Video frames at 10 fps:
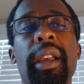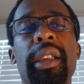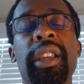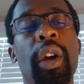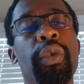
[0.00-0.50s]

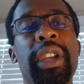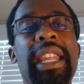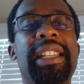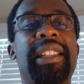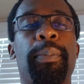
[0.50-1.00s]
you don't
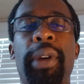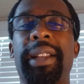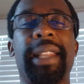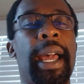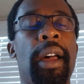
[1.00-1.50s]
need to
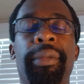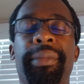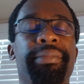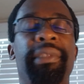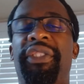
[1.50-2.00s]
break
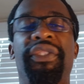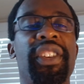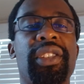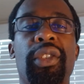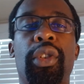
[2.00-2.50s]
down the
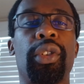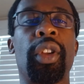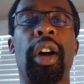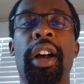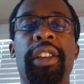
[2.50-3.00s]
physical
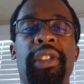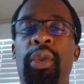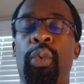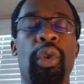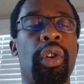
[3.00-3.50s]
laws of the
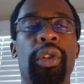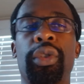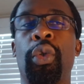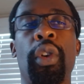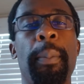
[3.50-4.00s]

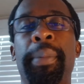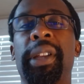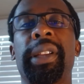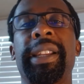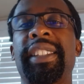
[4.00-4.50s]
world or
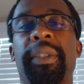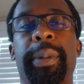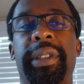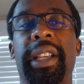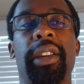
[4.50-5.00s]
abilities of
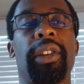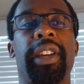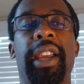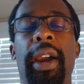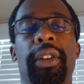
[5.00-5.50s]
particular
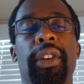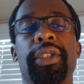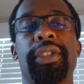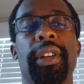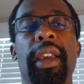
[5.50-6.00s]

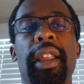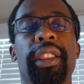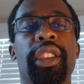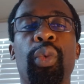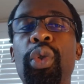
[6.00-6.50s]
characters.
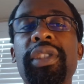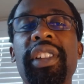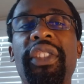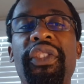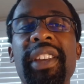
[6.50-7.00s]
The rules
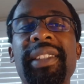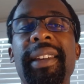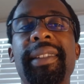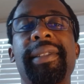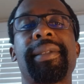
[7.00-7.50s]
of
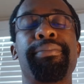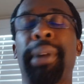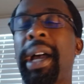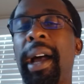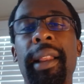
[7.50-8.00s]
physics,
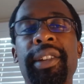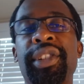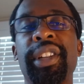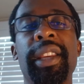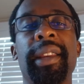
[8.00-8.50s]

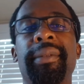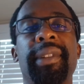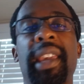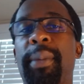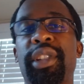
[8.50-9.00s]
biology, and
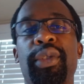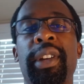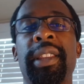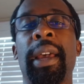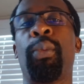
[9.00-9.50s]

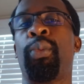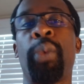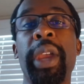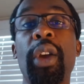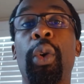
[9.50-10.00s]
chemistry that
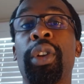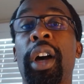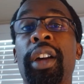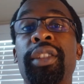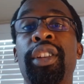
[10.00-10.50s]
we hold
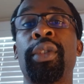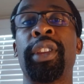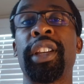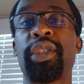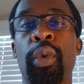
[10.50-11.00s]
on to in
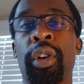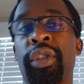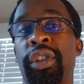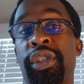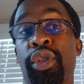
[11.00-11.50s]
this world
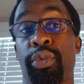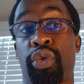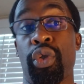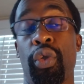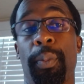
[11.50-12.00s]
are assumed
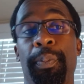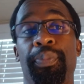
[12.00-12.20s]
true.